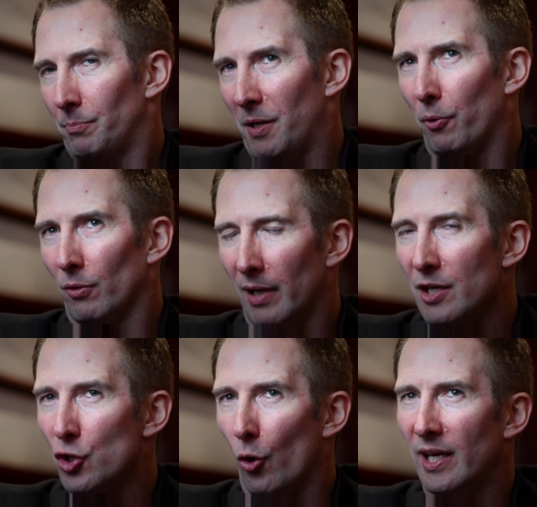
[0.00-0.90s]
People
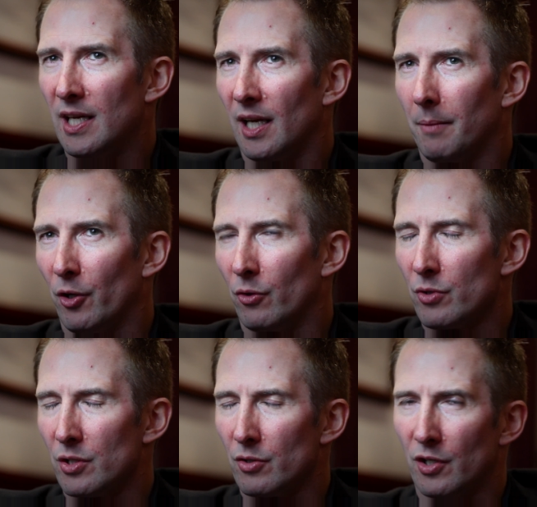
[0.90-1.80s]
enjoy hearing about
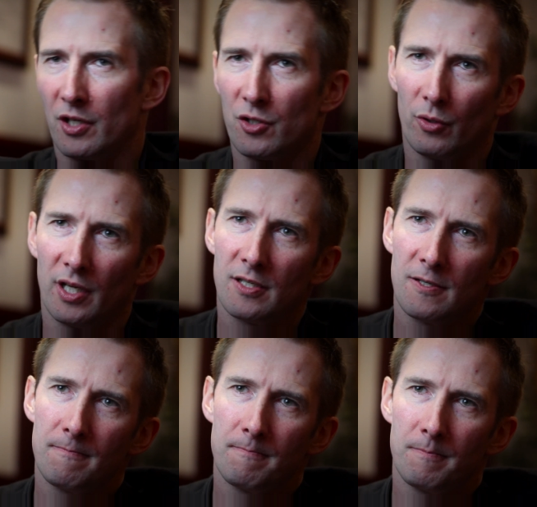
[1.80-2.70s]
those kind of stories.